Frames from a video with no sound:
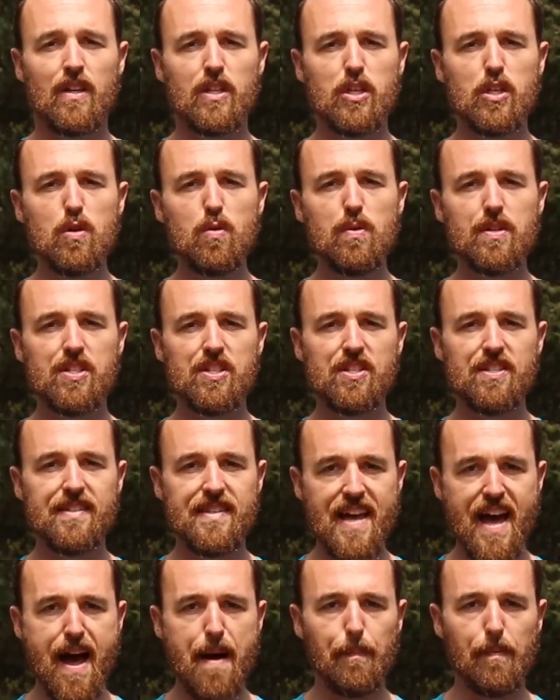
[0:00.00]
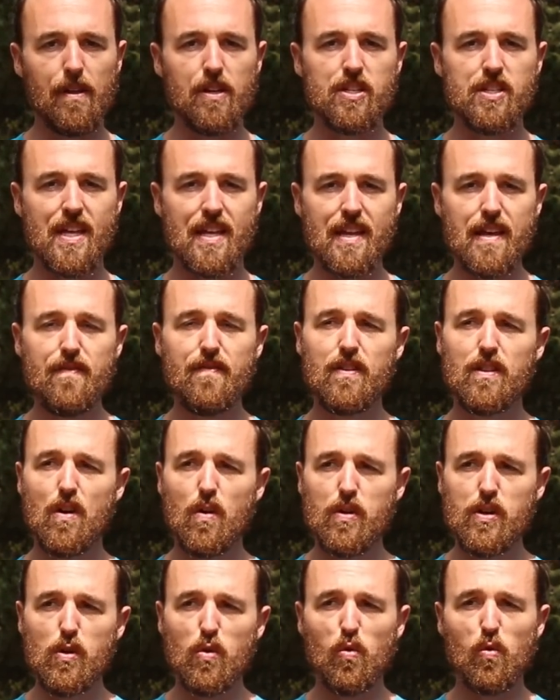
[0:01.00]
you establish that even
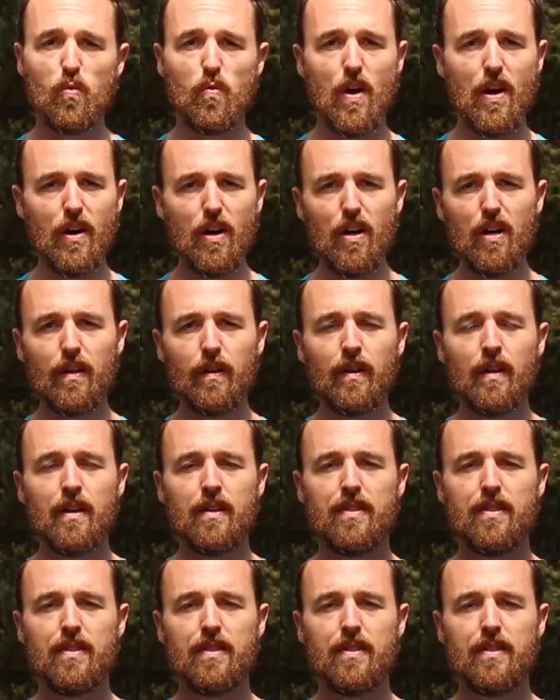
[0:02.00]
though you're a runner,